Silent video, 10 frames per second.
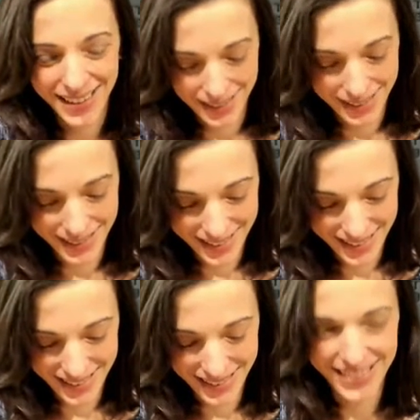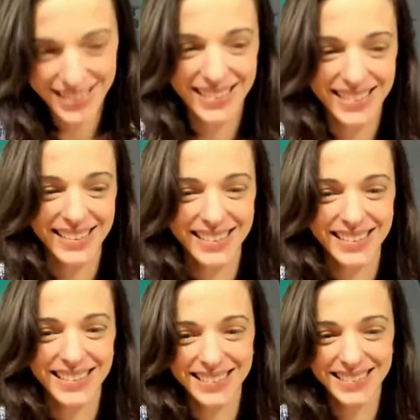
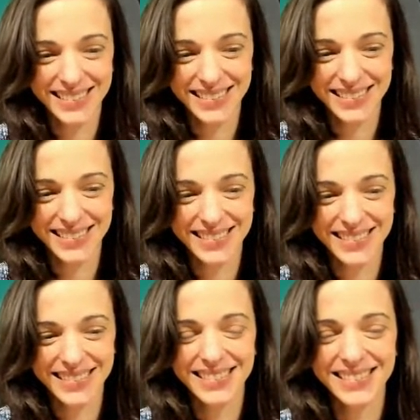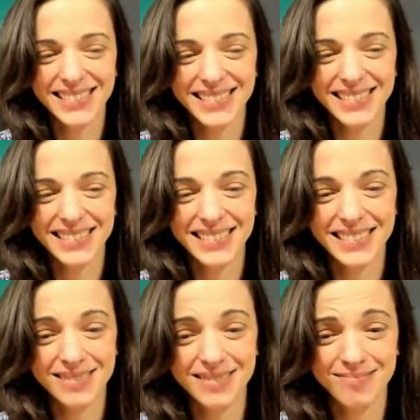
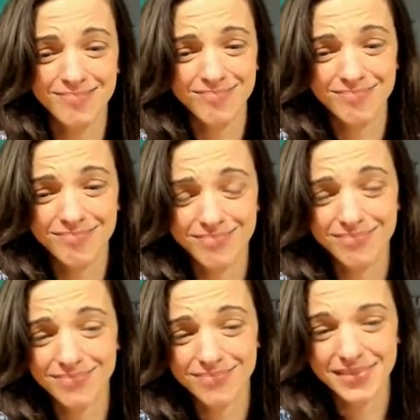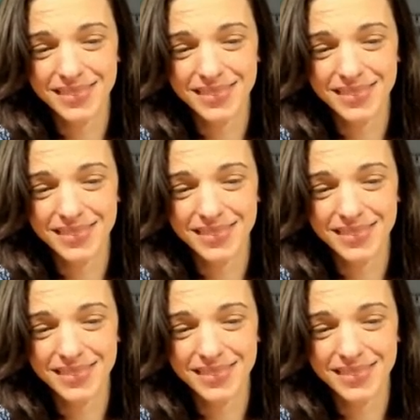(not speaking)